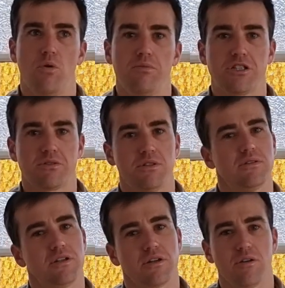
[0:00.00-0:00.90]
more
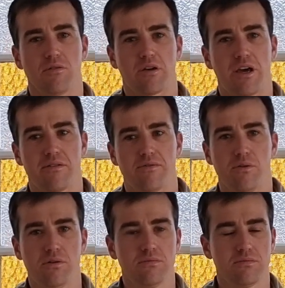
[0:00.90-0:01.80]
measurement that you've got to look out
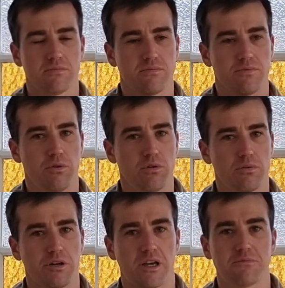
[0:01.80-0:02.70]
for
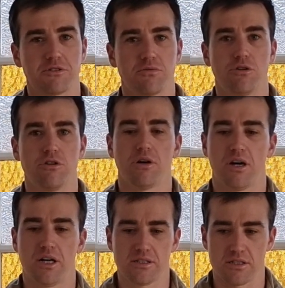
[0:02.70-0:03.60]
when it comes to room
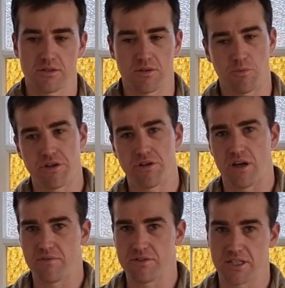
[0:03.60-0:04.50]
heights, is when you
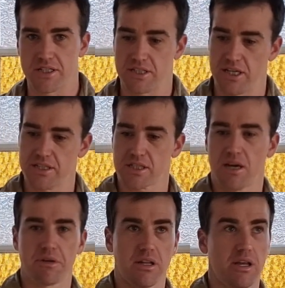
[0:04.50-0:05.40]
have a set of stairs
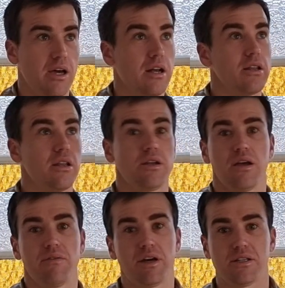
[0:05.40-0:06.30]
coming down and then you
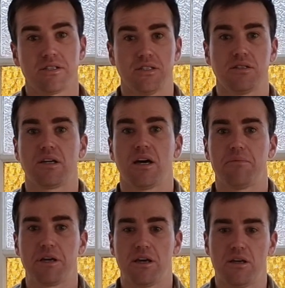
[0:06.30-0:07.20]
have another ceiling
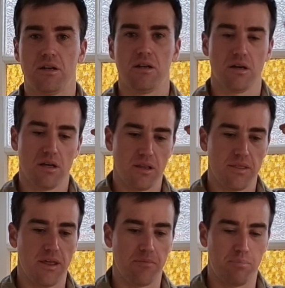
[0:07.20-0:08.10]
coming in,
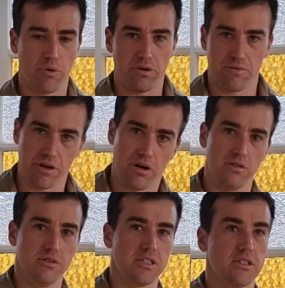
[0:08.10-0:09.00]
that point of the
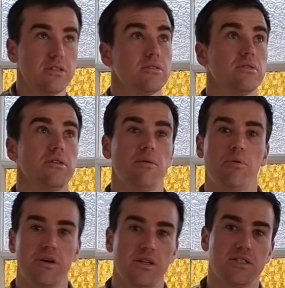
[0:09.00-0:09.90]
nosing to that
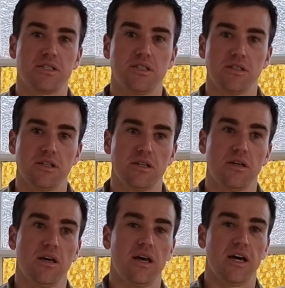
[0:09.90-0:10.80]
point of the ceiling
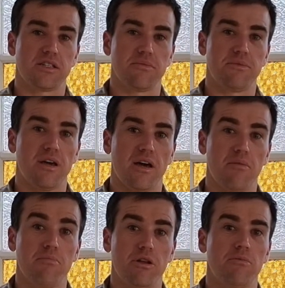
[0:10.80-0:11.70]
has to be
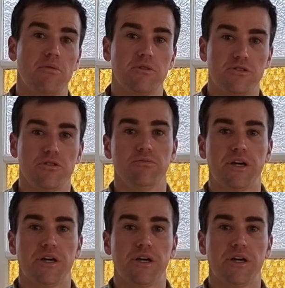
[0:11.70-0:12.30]
at minimum of 2